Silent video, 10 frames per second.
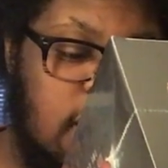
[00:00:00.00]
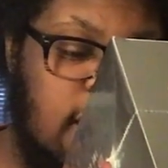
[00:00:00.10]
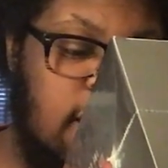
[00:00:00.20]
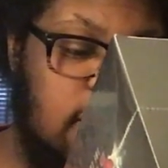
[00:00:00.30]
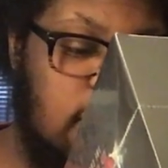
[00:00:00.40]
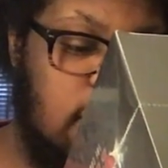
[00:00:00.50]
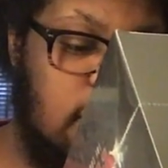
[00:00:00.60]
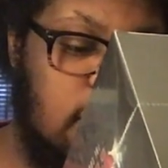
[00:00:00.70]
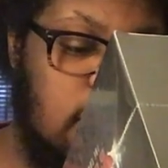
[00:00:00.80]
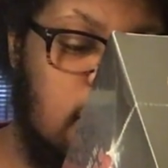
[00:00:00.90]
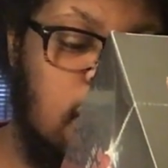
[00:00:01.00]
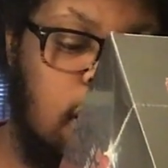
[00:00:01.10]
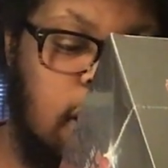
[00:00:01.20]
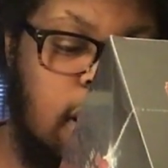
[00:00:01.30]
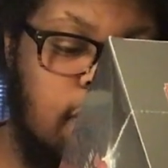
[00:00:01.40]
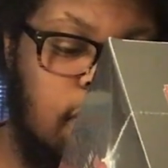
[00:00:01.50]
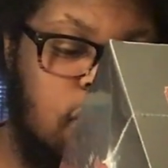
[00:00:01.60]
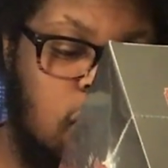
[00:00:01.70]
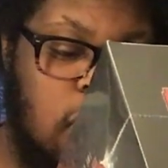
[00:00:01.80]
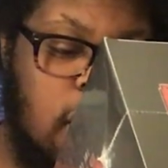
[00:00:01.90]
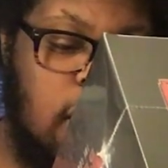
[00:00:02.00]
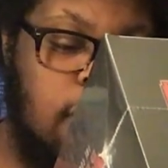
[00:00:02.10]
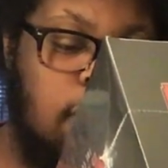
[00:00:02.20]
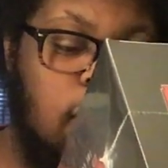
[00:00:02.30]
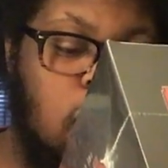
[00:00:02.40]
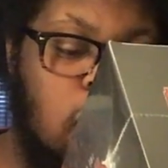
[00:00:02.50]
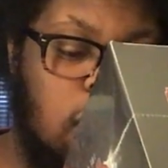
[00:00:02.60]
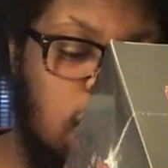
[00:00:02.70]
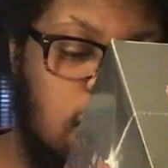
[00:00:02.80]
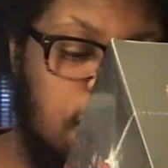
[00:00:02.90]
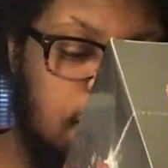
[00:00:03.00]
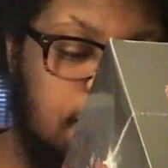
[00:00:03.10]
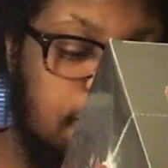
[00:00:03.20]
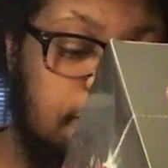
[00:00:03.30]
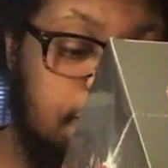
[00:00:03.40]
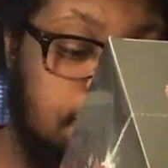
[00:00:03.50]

Night, and more. Immortal. Hmm.